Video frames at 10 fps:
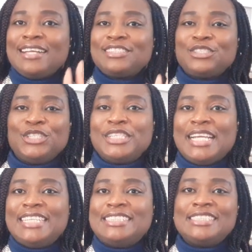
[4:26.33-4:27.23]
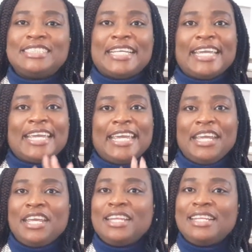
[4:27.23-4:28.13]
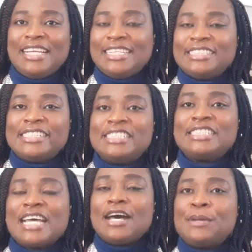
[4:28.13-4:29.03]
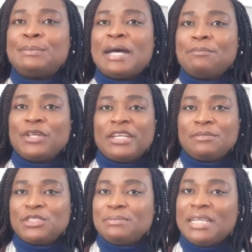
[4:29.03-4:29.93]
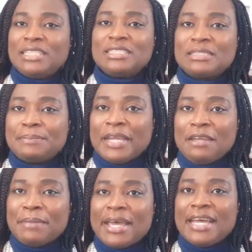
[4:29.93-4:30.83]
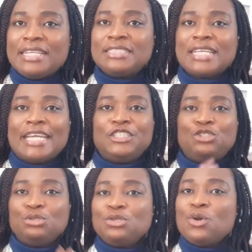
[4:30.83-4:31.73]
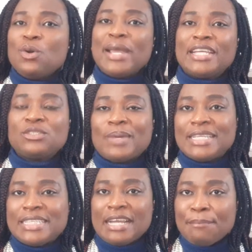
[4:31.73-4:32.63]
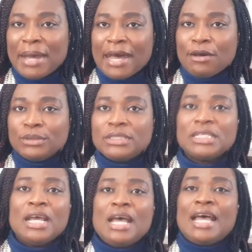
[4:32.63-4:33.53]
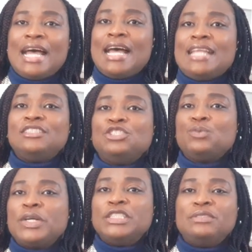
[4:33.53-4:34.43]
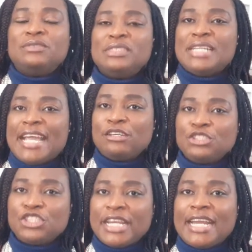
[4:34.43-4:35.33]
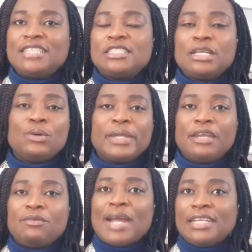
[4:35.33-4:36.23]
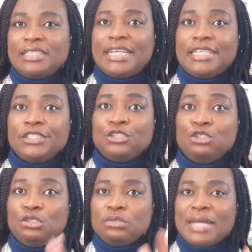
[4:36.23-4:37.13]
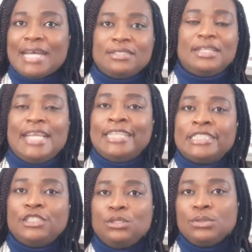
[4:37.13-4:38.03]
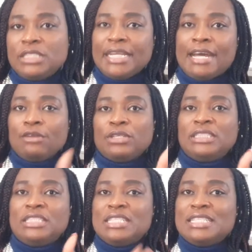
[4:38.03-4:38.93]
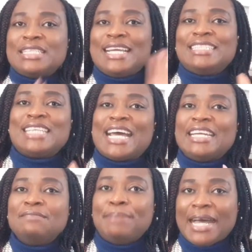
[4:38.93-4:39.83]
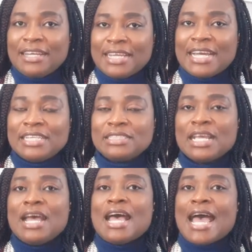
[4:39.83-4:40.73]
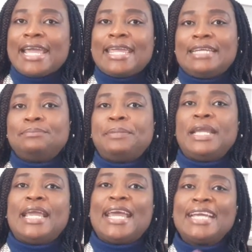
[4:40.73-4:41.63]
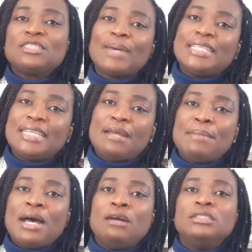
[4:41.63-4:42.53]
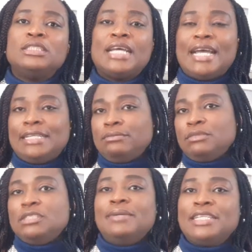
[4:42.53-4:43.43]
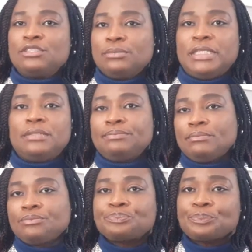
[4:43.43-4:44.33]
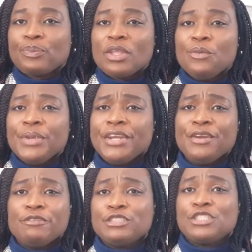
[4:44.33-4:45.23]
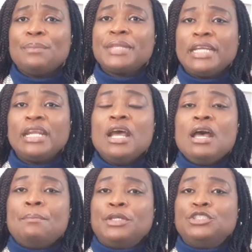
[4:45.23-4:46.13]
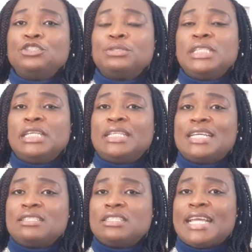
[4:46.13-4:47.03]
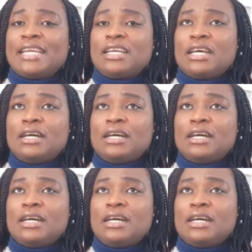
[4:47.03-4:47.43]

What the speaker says: to your lenders, like, hey lenders, I'm not able to make this payment, I do owe XYZ amount, and you want to negotiate and say, okay, rather than you as a lender losing out on this entire balance, I can pay XYZ amount and the rest could be written off or something. But usually there's like